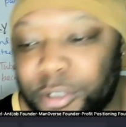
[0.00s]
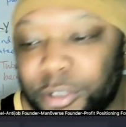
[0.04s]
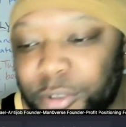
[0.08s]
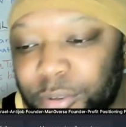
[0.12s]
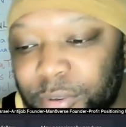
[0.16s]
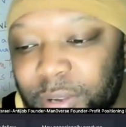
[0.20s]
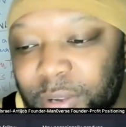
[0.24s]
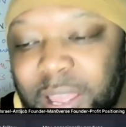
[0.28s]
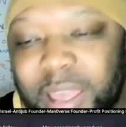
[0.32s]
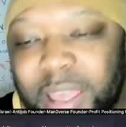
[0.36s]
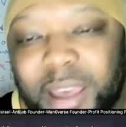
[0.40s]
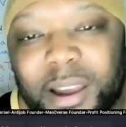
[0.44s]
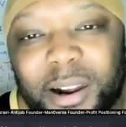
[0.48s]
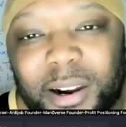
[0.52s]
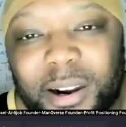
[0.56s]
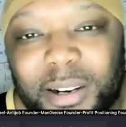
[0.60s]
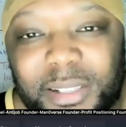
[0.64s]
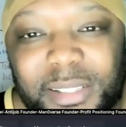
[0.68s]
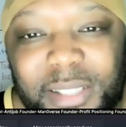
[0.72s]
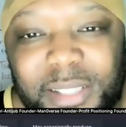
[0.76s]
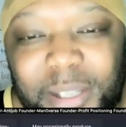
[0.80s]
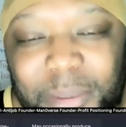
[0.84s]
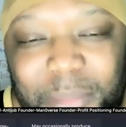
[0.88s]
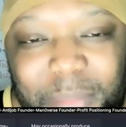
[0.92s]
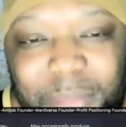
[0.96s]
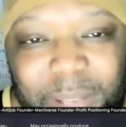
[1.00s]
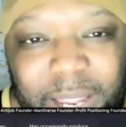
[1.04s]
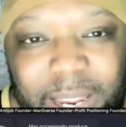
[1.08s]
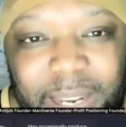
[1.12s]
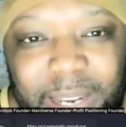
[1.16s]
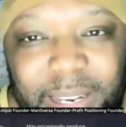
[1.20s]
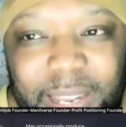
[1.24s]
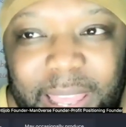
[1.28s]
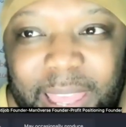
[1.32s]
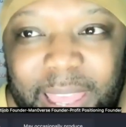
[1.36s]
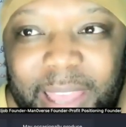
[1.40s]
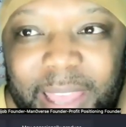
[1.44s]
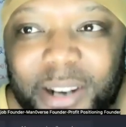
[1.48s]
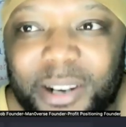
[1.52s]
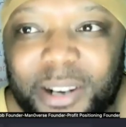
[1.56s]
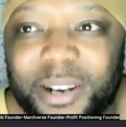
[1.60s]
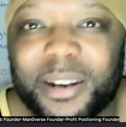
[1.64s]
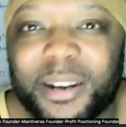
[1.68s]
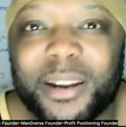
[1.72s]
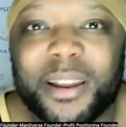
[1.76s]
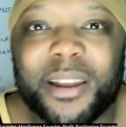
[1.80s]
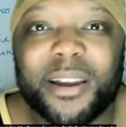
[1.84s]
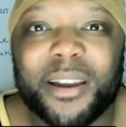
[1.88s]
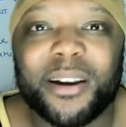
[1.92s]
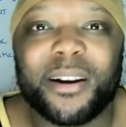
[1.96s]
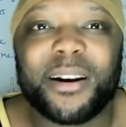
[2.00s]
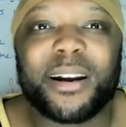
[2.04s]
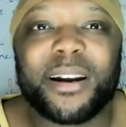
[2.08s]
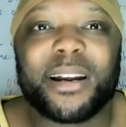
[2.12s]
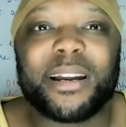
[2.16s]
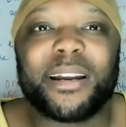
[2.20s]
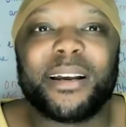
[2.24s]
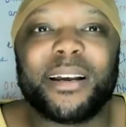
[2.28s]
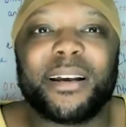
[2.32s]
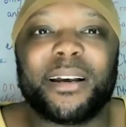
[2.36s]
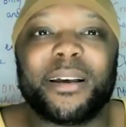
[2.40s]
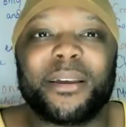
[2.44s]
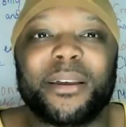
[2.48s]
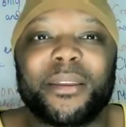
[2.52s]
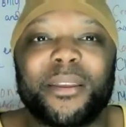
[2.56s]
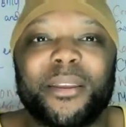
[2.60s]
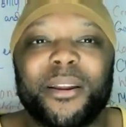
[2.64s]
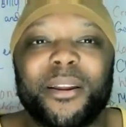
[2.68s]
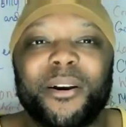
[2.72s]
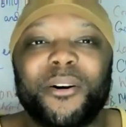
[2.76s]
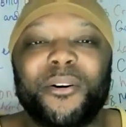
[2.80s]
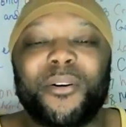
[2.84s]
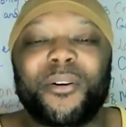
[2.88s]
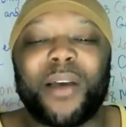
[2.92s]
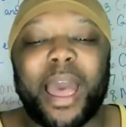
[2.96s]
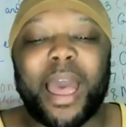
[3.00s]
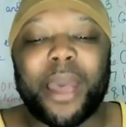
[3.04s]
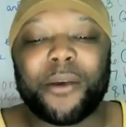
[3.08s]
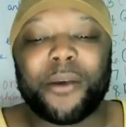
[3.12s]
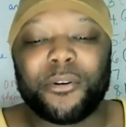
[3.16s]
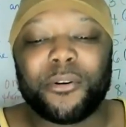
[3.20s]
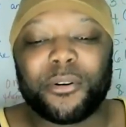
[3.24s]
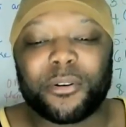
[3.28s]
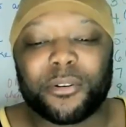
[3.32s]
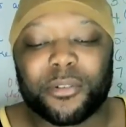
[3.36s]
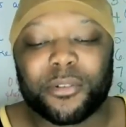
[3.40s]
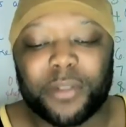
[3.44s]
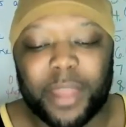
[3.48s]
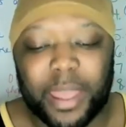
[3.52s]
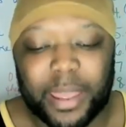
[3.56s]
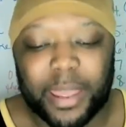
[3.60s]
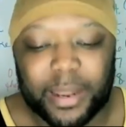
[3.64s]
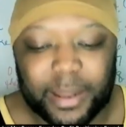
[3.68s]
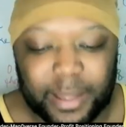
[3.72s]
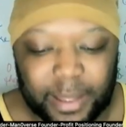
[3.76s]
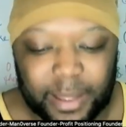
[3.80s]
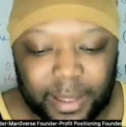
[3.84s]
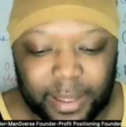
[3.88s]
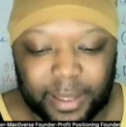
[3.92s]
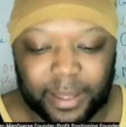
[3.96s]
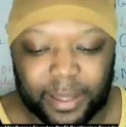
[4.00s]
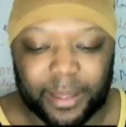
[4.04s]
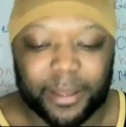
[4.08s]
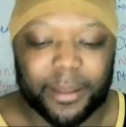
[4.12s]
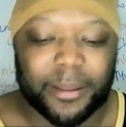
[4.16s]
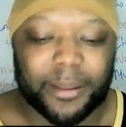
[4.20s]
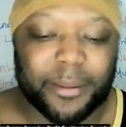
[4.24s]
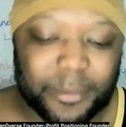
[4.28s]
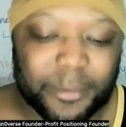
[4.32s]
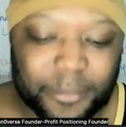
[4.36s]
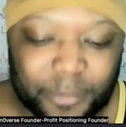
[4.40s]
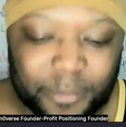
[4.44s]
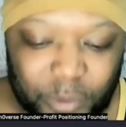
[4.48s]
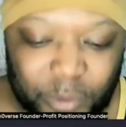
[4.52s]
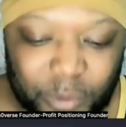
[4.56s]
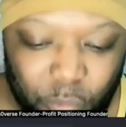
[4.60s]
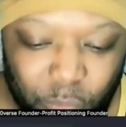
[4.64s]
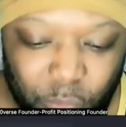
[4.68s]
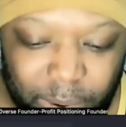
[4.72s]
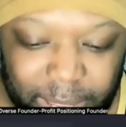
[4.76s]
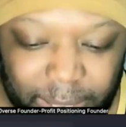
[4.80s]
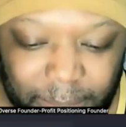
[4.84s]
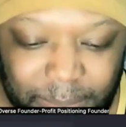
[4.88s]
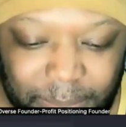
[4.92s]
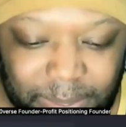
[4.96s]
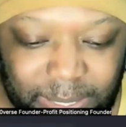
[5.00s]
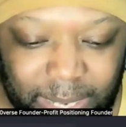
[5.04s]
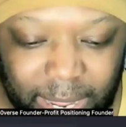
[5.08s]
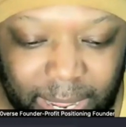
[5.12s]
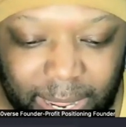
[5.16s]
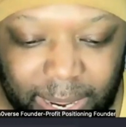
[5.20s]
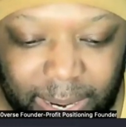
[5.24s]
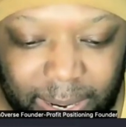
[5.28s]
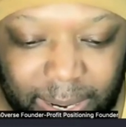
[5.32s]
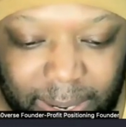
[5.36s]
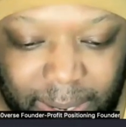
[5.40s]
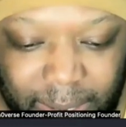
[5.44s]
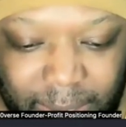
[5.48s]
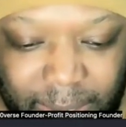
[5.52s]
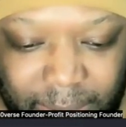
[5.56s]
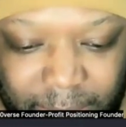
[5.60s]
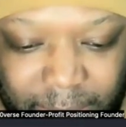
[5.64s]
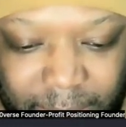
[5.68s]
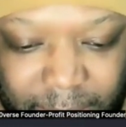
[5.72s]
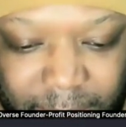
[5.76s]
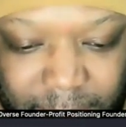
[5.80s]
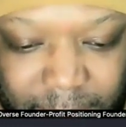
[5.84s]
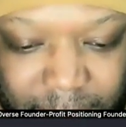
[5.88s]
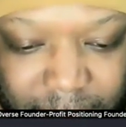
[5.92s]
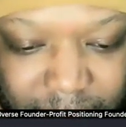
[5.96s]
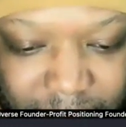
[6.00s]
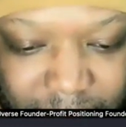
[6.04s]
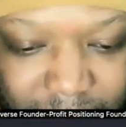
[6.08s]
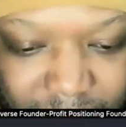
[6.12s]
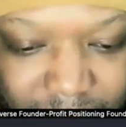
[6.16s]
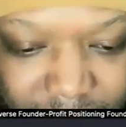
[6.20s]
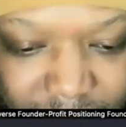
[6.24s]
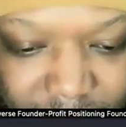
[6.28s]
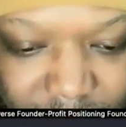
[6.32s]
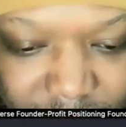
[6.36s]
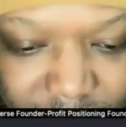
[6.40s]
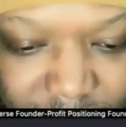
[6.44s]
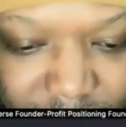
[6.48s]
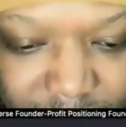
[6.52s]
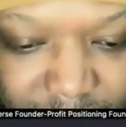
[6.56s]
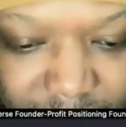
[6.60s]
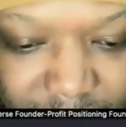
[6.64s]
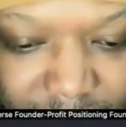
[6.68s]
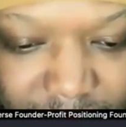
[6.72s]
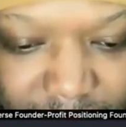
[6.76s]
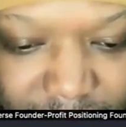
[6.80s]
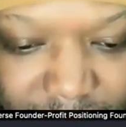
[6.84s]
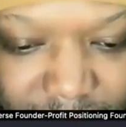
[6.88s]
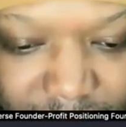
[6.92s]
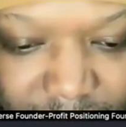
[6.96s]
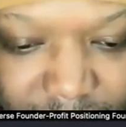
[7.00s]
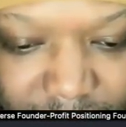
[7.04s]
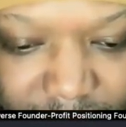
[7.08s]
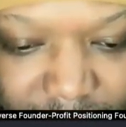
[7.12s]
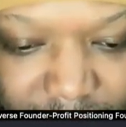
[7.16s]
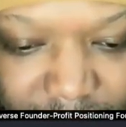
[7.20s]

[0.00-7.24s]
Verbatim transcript: for you or something like that. Or, or uh, you know, I will create a, a website code